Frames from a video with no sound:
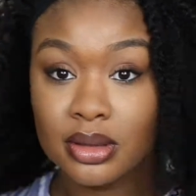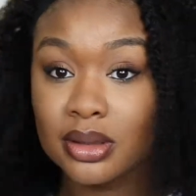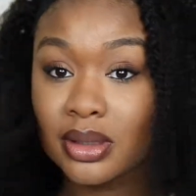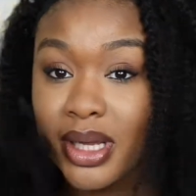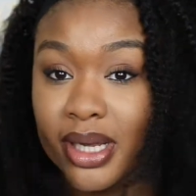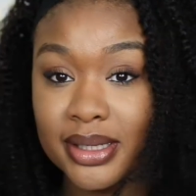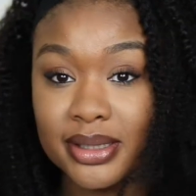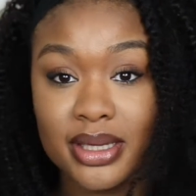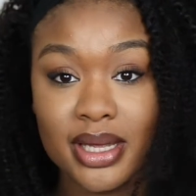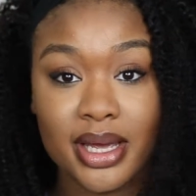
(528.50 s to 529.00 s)

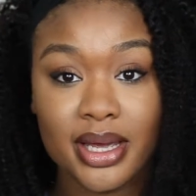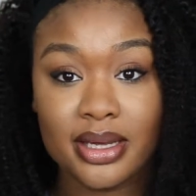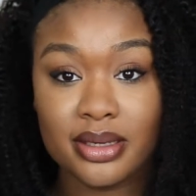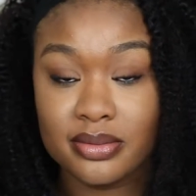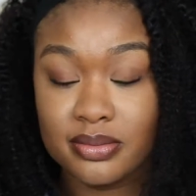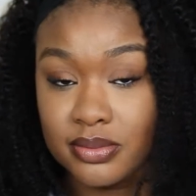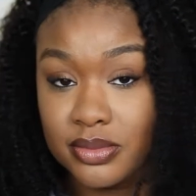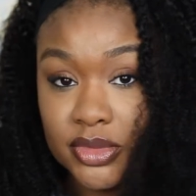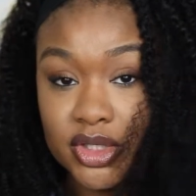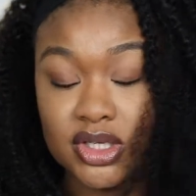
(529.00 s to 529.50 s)
like
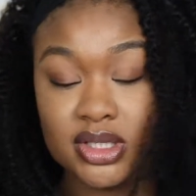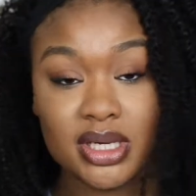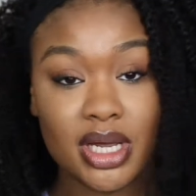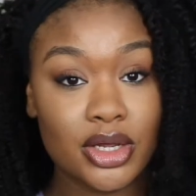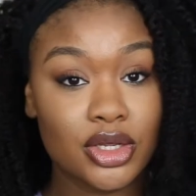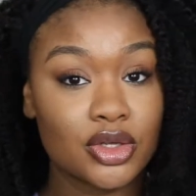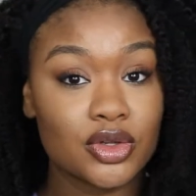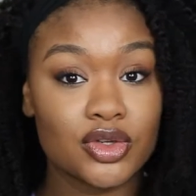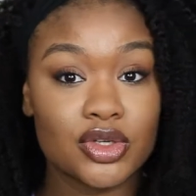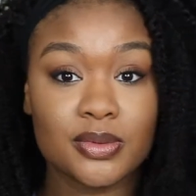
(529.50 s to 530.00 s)
that. Just how
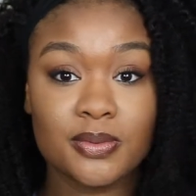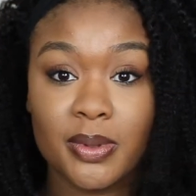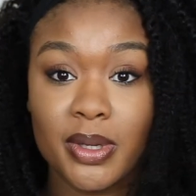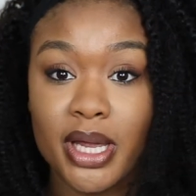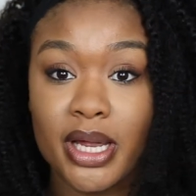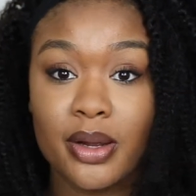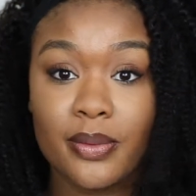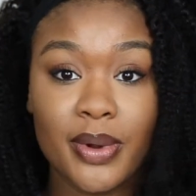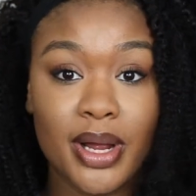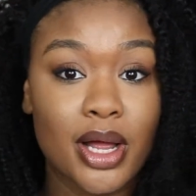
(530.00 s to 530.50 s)
you just
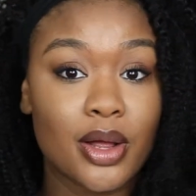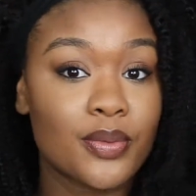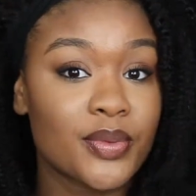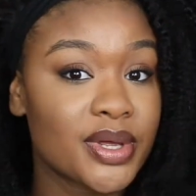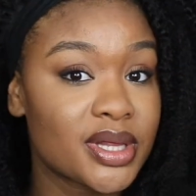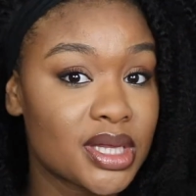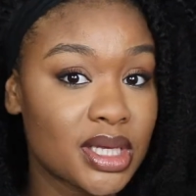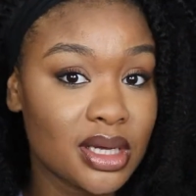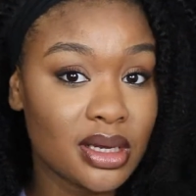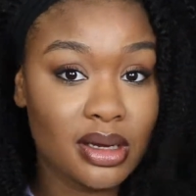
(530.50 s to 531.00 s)
play around
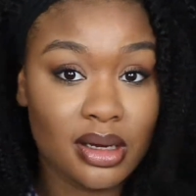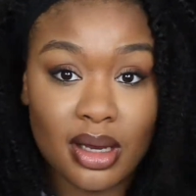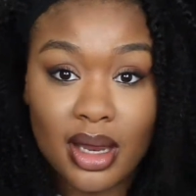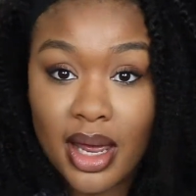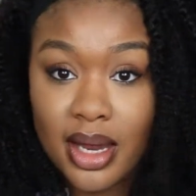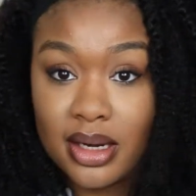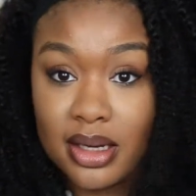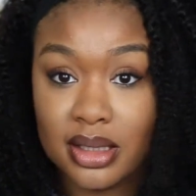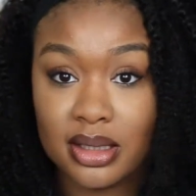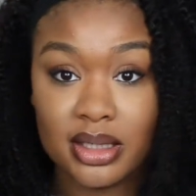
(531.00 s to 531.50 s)
with it and
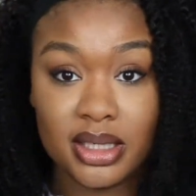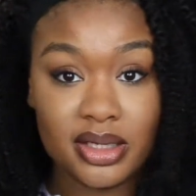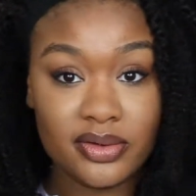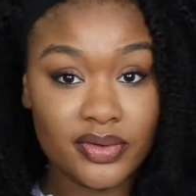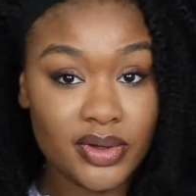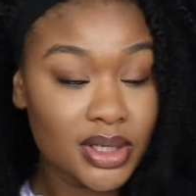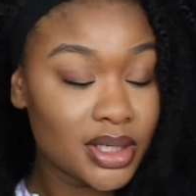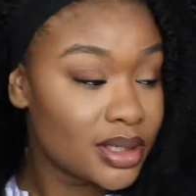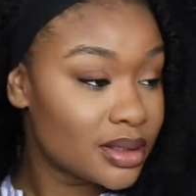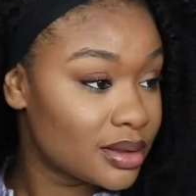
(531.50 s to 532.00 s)
kind of
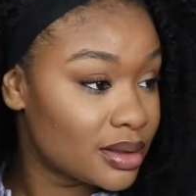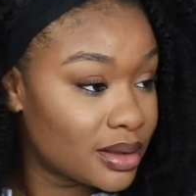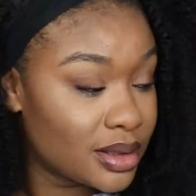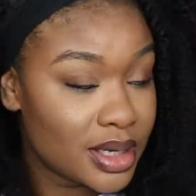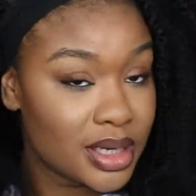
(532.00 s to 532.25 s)
leave it.